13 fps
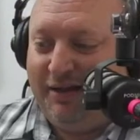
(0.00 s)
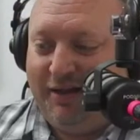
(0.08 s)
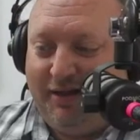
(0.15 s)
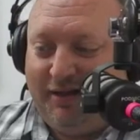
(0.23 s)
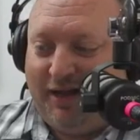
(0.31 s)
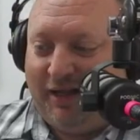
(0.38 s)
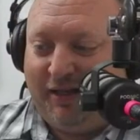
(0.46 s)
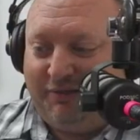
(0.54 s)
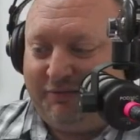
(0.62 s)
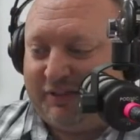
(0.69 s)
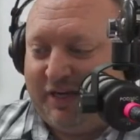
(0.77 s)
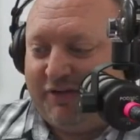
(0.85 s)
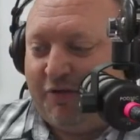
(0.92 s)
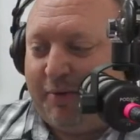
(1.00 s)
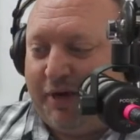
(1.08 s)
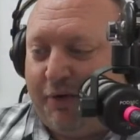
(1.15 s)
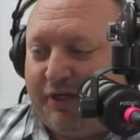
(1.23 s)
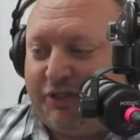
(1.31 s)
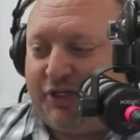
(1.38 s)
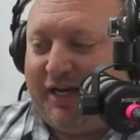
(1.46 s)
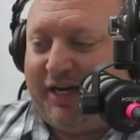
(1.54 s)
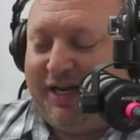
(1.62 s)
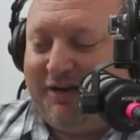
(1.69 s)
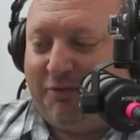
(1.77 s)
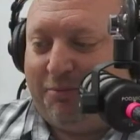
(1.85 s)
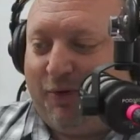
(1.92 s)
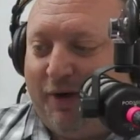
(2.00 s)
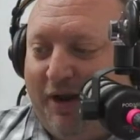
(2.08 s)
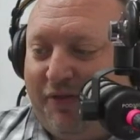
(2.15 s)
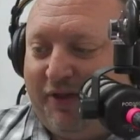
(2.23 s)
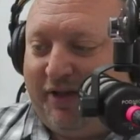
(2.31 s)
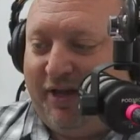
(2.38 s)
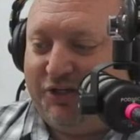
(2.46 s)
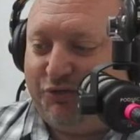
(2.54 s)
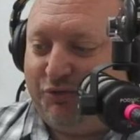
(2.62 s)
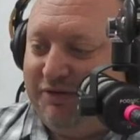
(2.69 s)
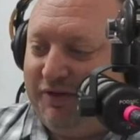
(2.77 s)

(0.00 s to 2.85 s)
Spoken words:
I love to see everybody already checking in from around the country.